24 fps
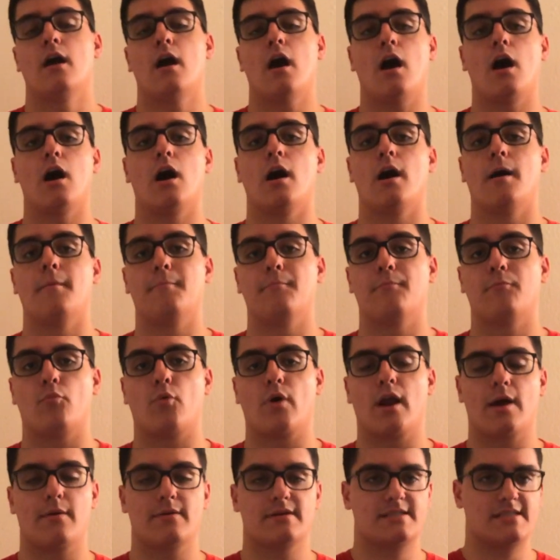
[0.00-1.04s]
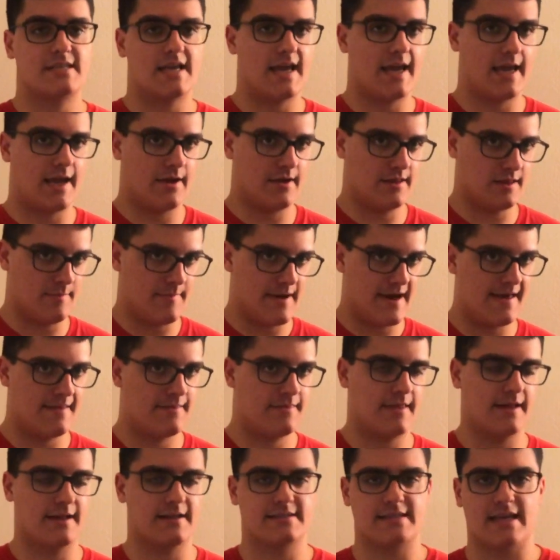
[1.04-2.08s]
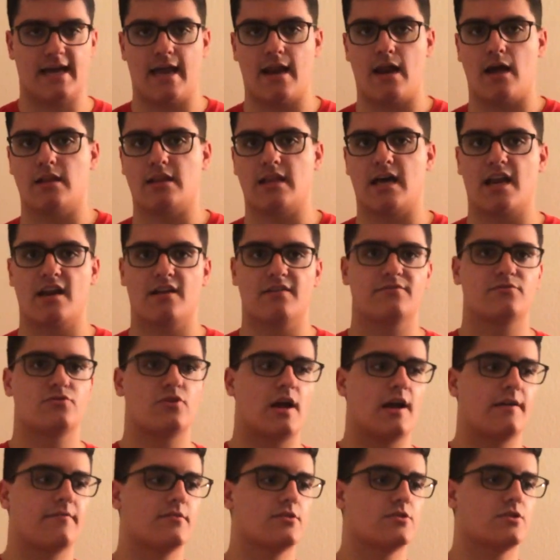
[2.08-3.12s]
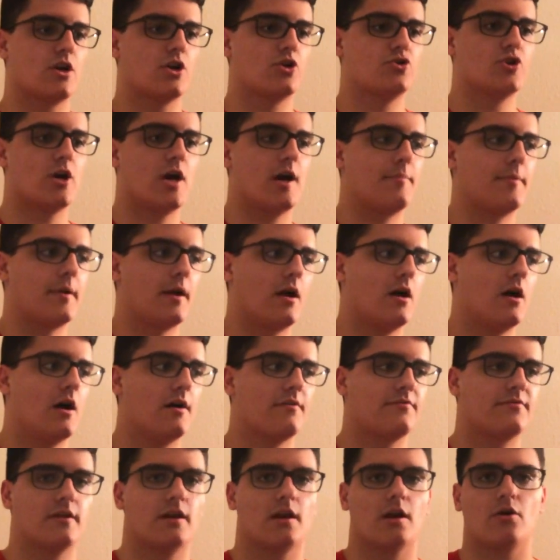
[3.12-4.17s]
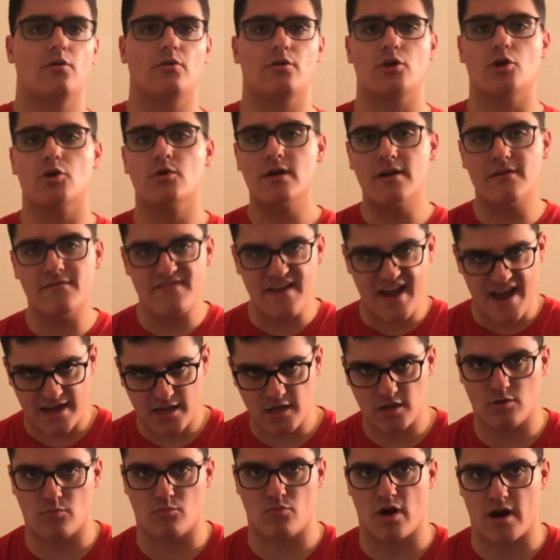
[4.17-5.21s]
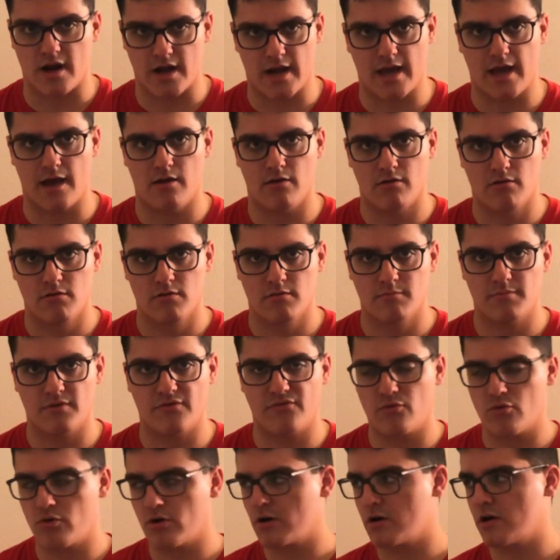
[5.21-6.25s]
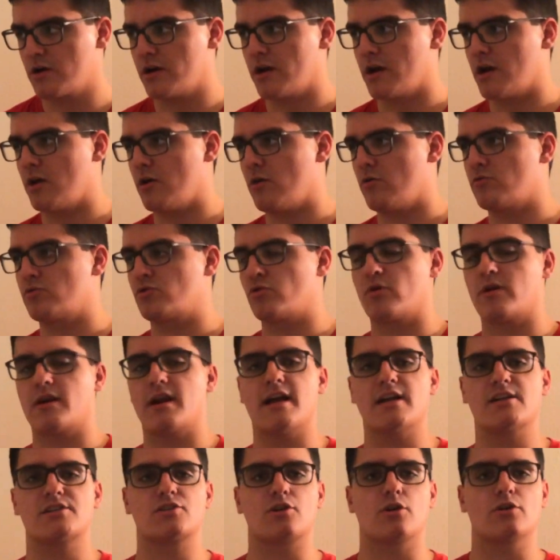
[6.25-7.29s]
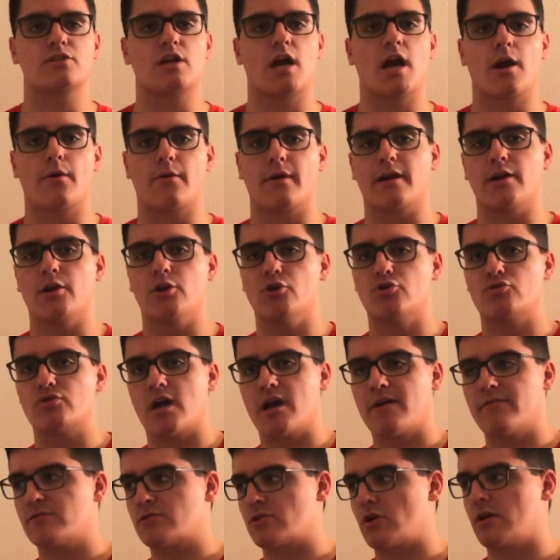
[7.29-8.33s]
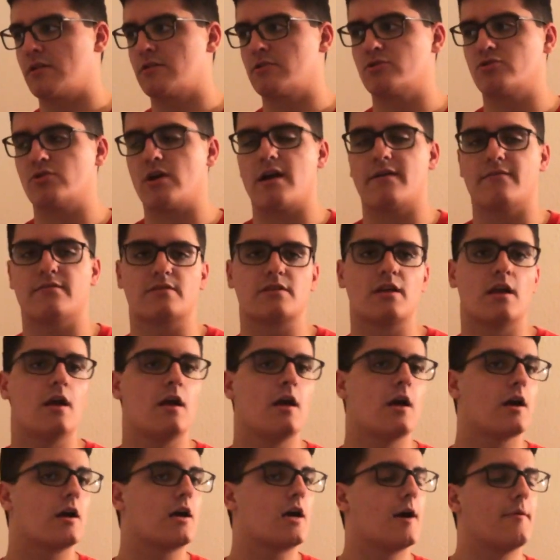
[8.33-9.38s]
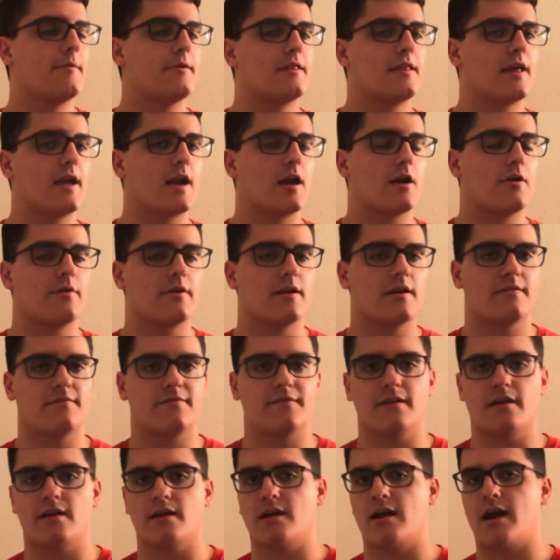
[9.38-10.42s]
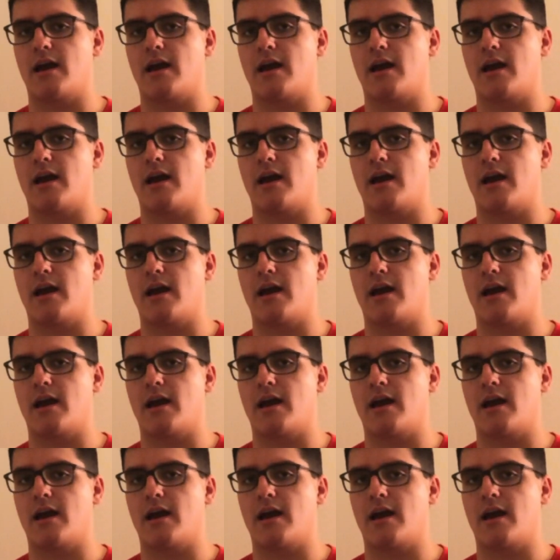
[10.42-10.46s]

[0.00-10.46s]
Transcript: when I was saying in the bad things that a lot of drivers are dropping off, you're in a vacuum right now. Before, DoorDash starts hiring new drivers or other drivers coming to the area via,